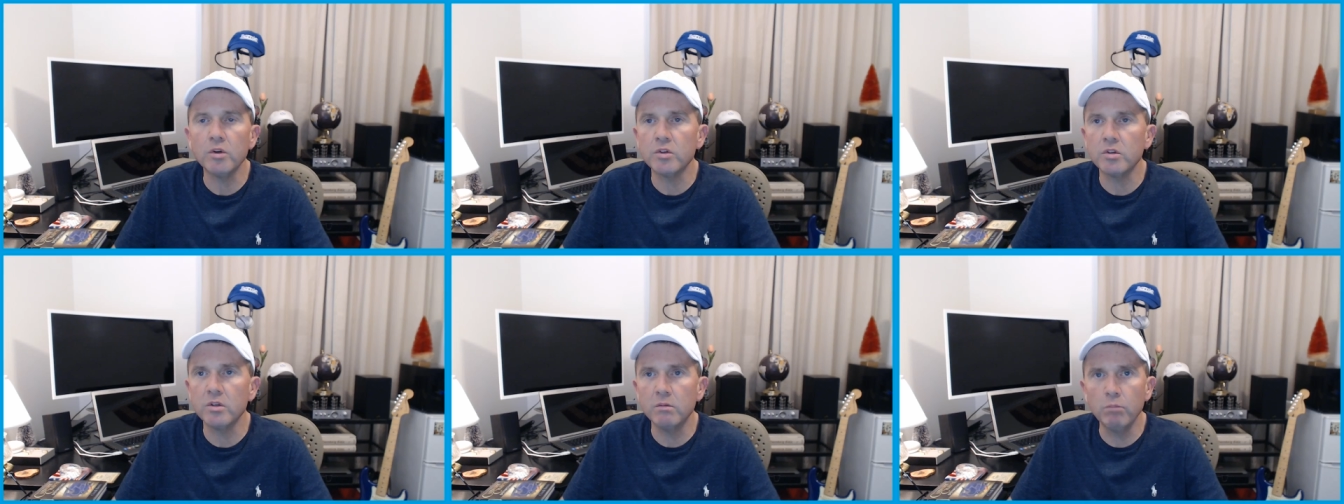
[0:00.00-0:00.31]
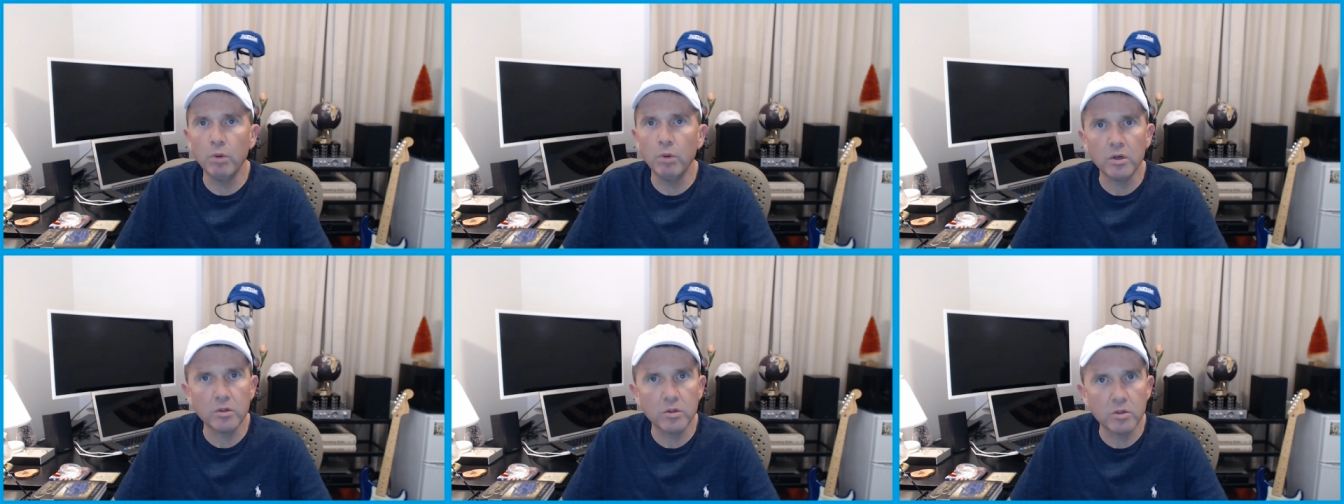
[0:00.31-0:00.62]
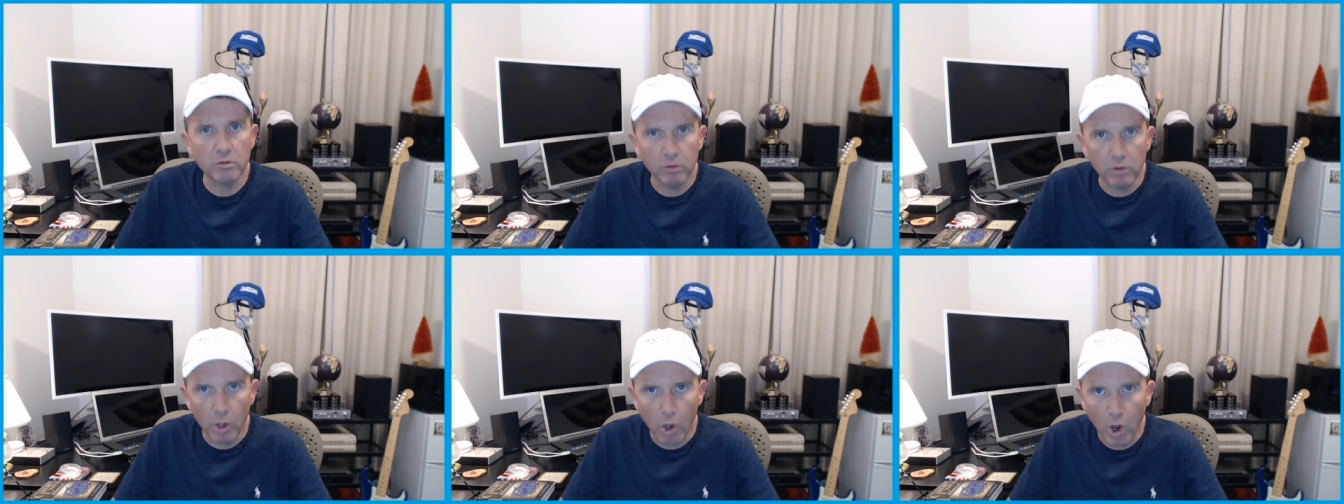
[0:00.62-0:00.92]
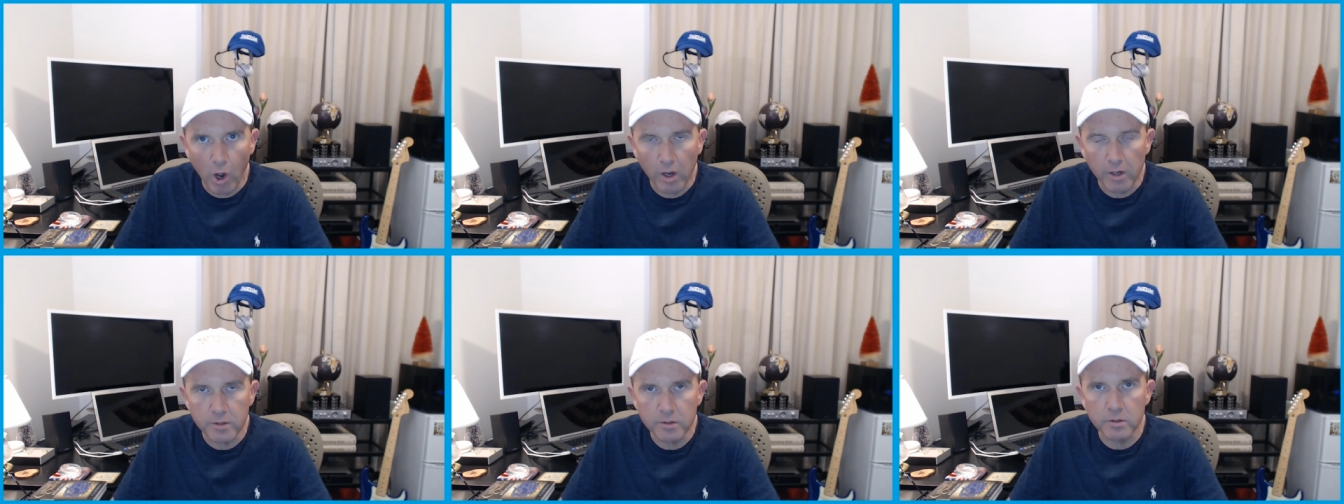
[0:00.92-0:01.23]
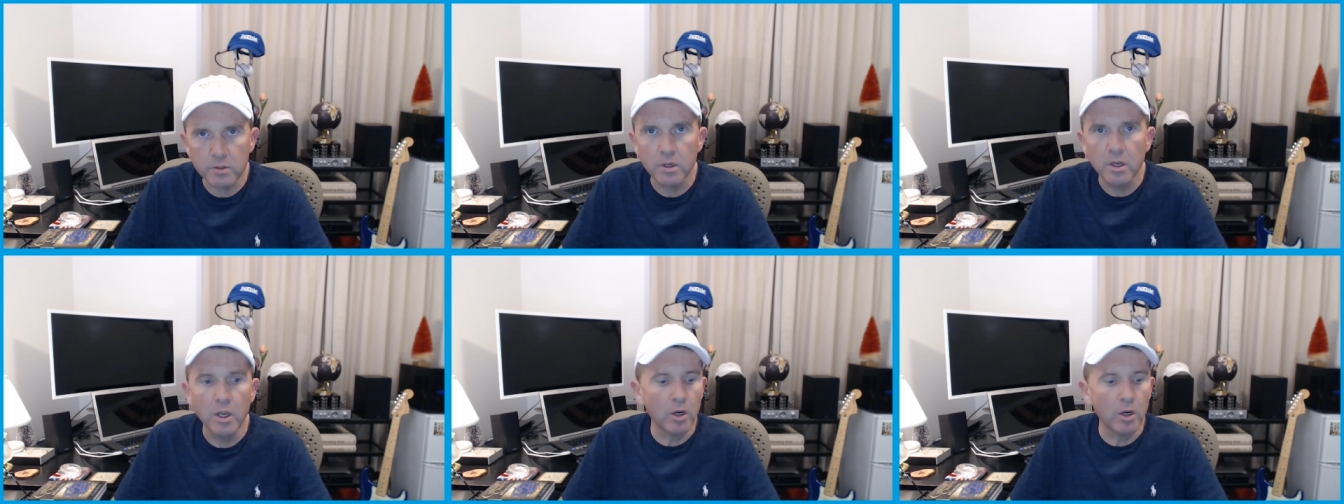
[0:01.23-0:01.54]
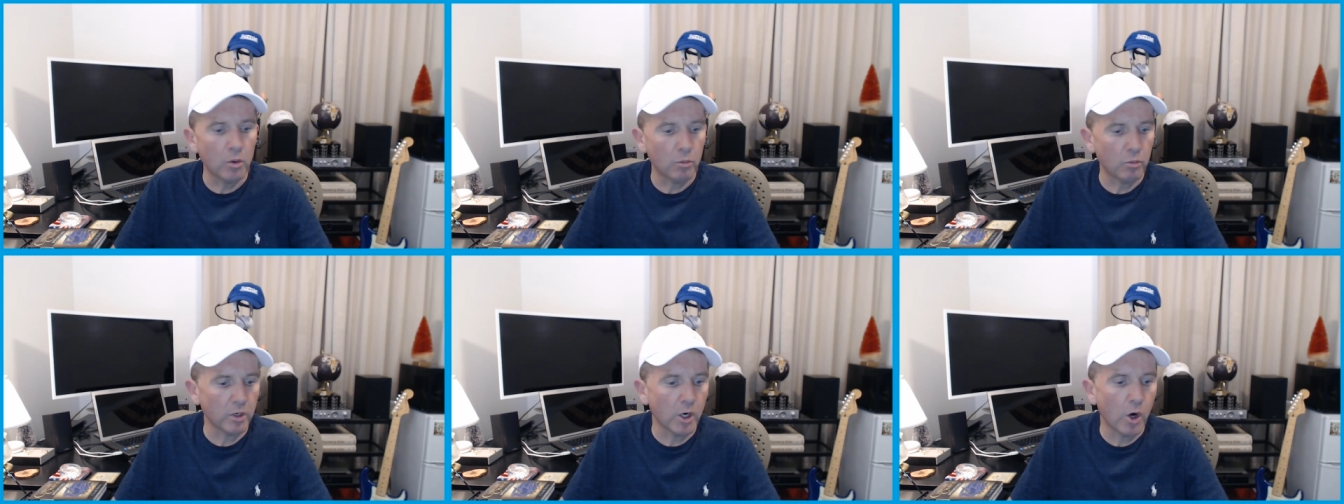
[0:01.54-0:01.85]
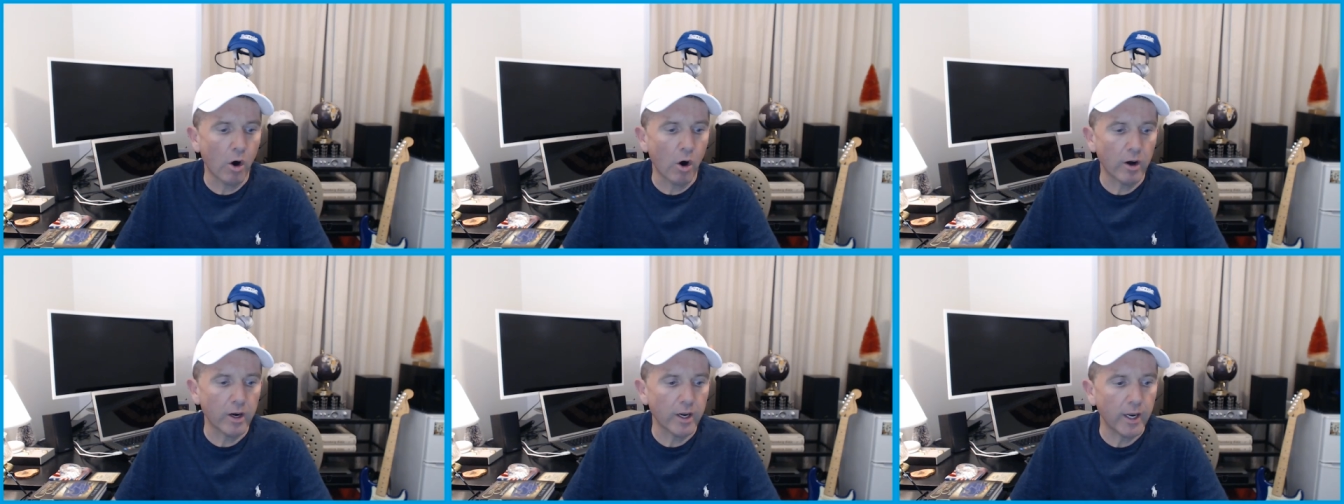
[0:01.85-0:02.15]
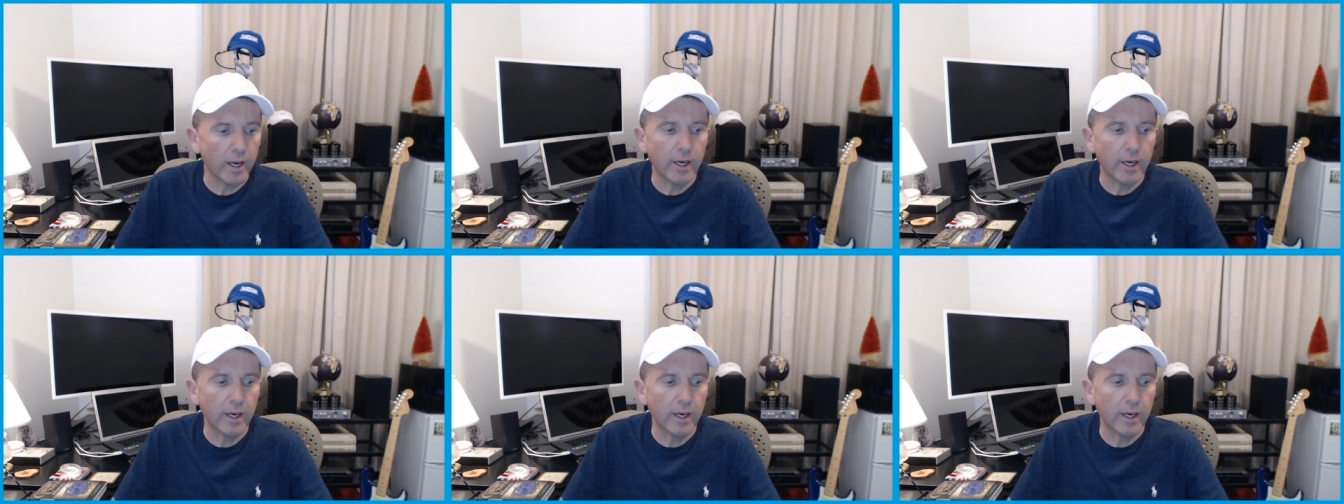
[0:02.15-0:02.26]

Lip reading: books of laws regarding